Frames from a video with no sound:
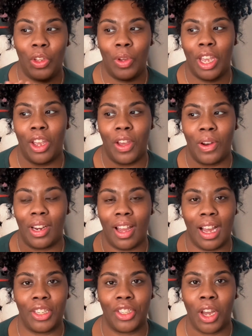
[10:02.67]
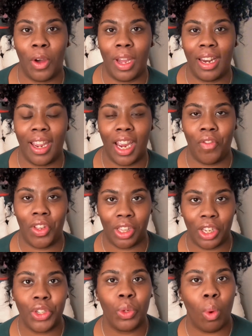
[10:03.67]
can go to Costco and get everything
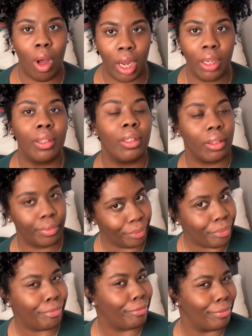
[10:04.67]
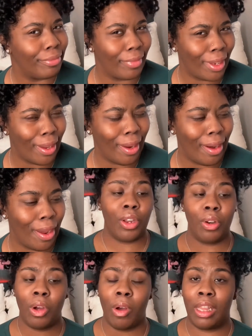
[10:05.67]
that you want. You
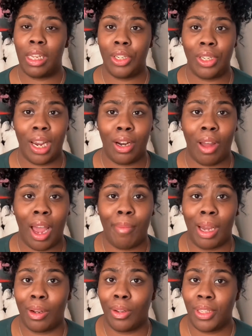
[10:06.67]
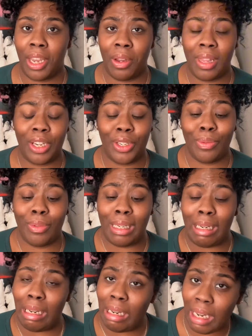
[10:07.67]
know, on this channel, I'm not gonna tell you that you
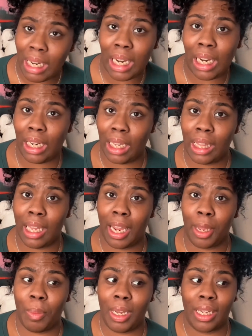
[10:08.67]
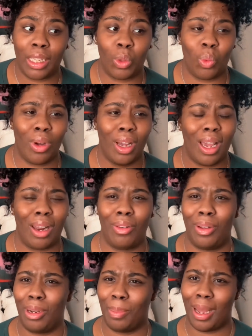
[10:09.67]
need anything because one, I don't
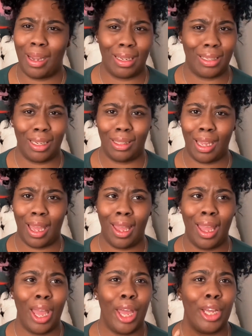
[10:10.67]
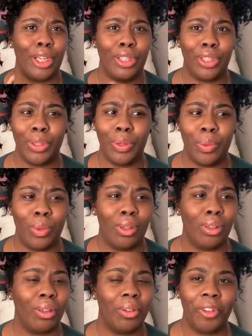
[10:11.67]
know your pockets like that. Two,
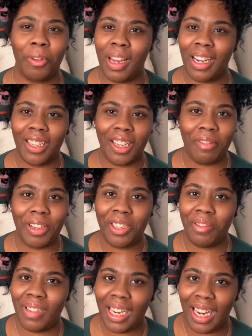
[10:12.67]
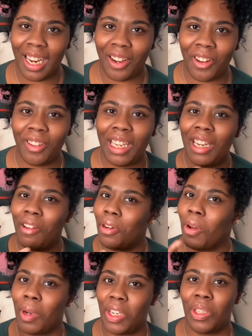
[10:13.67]
who am I to tell you what you need? Only you
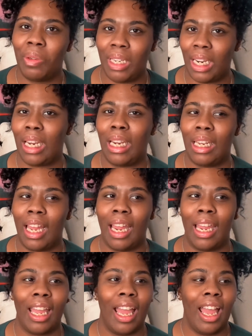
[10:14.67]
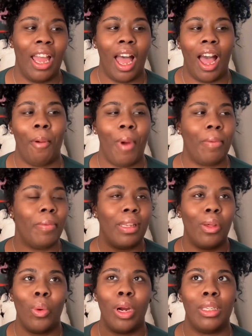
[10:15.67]
know what you need. Like, I'm probably
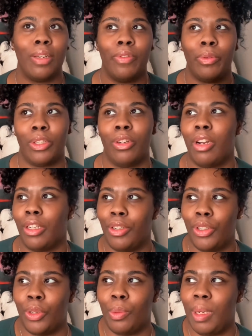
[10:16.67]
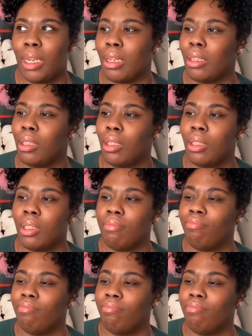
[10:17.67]
the worst influencer on YouTube because